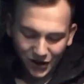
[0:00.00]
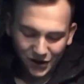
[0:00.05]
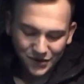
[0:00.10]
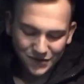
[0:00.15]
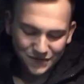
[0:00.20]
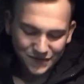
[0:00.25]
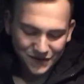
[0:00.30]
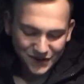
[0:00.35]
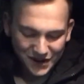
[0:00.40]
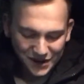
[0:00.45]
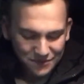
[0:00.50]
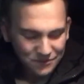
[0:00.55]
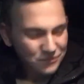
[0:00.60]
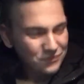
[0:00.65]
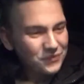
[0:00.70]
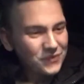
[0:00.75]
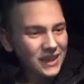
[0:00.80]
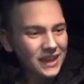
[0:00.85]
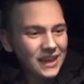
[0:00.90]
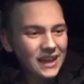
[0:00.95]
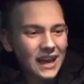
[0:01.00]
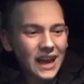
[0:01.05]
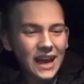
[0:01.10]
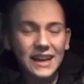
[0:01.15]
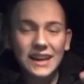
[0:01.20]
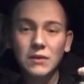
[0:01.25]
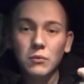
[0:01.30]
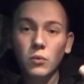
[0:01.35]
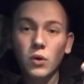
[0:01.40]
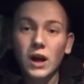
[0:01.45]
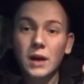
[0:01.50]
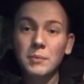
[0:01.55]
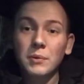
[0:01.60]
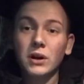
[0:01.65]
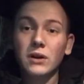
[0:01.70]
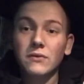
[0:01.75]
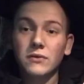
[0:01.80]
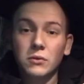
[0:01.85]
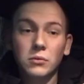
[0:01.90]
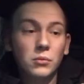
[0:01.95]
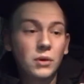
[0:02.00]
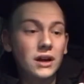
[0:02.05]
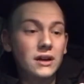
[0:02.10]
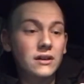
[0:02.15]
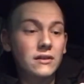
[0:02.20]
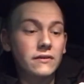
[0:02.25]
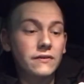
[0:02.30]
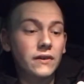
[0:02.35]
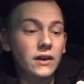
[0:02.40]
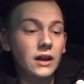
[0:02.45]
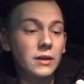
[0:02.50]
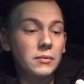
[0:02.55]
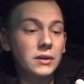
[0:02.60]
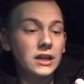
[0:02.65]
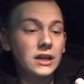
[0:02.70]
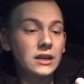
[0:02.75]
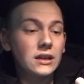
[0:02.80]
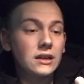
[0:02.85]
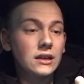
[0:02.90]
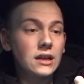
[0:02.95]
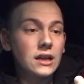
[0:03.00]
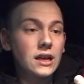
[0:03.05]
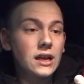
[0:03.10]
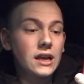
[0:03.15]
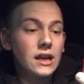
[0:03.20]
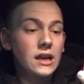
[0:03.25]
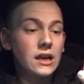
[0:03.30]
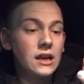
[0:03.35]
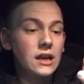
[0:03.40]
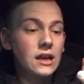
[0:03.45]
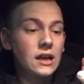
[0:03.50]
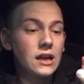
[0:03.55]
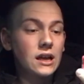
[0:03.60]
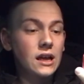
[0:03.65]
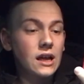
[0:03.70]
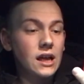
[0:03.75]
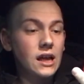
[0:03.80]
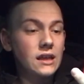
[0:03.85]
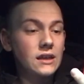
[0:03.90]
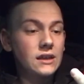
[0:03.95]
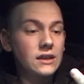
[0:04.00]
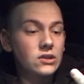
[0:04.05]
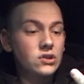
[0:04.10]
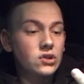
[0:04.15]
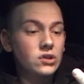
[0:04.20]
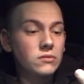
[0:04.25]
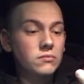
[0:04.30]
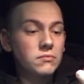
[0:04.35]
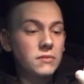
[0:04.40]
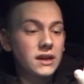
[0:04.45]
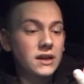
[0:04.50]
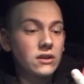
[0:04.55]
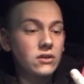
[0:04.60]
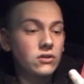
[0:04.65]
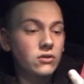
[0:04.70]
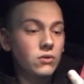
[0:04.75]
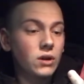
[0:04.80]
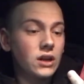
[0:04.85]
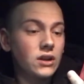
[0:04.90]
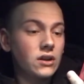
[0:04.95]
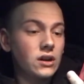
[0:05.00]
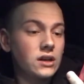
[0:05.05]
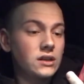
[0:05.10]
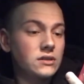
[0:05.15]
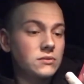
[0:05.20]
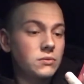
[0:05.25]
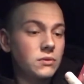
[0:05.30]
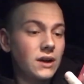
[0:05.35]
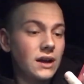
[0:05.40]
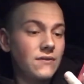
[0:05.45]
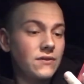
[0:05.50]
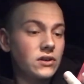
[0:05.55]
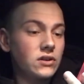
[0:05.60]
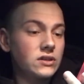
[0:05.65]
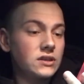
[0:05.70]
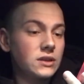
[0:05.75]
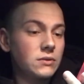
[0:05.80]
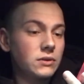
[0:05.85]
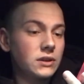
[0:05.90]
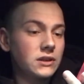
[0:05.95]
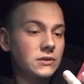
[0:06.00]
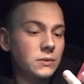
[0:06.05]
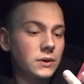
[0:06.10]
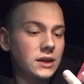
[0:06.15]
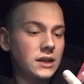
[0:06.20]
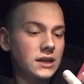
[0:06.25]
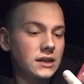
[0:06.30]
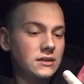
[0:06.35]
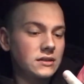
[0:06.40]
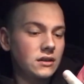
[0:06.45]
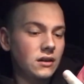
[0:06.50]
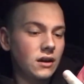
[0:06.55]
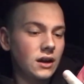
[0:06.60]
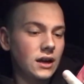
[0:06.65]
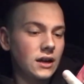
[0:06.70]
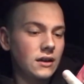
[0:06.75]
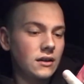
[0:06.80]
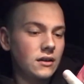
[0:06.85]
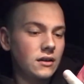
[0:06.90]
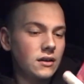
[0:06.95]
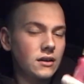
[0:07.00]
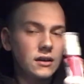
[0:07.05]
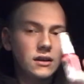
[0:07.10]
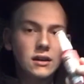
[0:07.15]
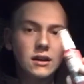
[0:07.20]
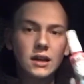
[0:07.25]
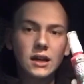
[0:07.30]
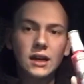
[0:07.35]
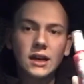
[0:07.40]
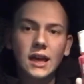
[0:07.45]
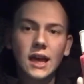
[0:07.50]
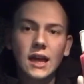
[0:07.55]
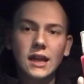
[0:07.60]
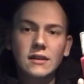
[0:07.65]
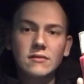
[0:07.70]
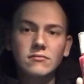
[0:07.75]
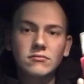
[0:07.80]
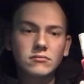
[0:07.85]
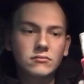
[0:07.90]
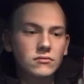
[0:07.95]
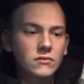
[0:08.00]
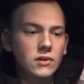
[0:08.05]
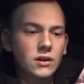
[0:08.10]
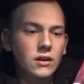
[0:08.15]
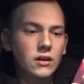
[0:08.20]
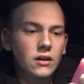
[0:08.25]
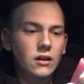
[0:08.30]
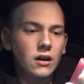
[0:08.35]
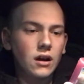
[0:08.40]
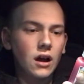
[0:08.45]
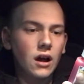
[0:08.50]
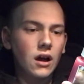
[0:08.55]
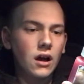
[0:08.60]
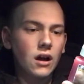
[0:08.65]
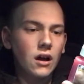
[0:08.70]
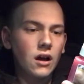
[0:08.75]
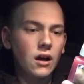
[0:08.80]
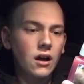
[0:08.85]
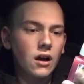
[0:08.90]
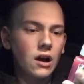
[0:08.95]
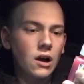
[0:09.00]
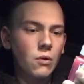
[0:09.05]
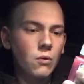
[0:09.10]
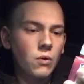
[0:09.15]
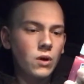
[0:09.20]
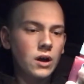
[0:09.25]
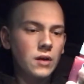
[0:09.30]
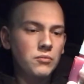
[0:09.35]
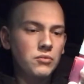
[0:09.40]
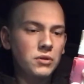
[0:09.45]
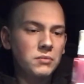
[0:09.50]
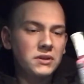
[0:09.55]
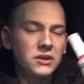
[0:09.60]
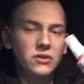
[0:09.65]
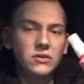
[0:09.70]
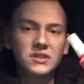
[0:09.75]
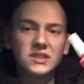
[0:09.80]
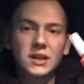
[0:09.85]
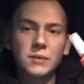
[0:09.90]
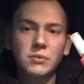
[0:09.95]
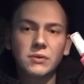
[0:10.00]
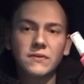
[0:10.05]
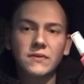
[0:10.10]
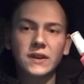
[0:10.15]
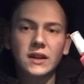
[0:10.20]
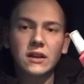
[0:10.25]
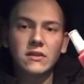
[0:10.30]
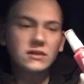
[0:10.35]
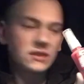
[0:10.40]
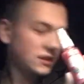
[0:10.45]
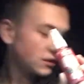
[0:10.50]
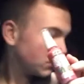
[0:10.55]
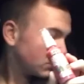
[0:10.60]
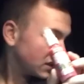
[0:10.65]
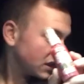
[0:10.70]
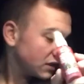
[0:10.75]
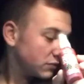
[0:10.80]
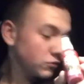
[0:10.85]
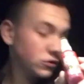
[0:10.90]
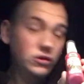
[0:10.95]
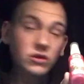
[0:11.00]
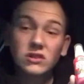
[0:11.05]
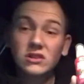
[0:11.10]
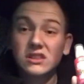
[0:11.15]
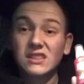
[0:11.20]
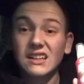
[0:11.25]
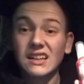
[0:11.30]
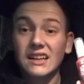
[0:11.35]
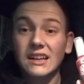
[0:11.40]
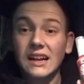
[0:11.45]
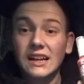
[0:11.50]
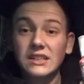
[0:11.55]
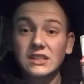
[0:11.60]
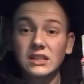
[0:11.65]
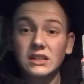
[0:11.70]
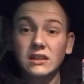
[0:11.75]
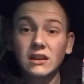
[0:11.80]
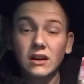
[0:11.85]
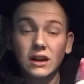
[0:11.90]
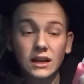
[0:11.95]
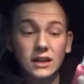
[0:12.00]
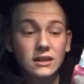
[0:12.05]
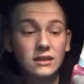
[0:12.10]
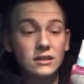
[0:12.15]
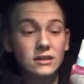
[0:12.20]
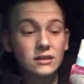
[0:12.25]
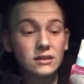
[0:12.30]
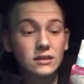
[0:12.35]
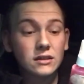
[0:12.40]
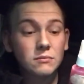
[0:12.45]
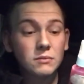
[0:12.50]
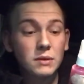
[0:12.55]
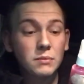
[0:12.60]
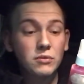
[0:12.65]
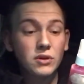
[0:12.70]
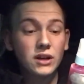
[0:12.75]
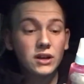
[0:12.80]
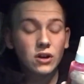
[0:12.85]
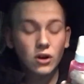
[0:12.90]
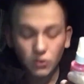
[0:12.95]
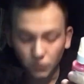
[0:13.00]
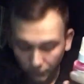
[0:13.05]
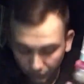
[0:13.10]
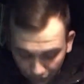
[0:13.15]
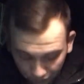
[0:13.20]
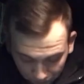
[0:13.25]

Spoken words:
over it, and then wipe it off with a microfiber, and that should make it look quite nice. We'll have a look, see what this one is like. Again, I'll probably do a separate video and see what these products are actually like. Be pretty cool.